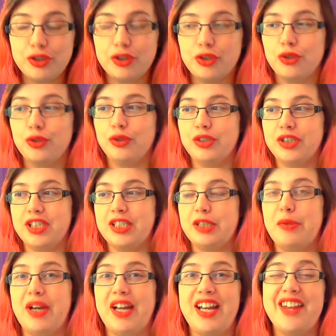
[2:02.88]
told just
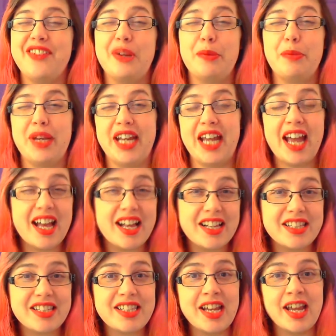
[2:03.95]
about everybody
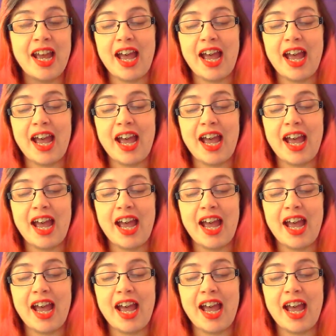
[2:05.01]
else,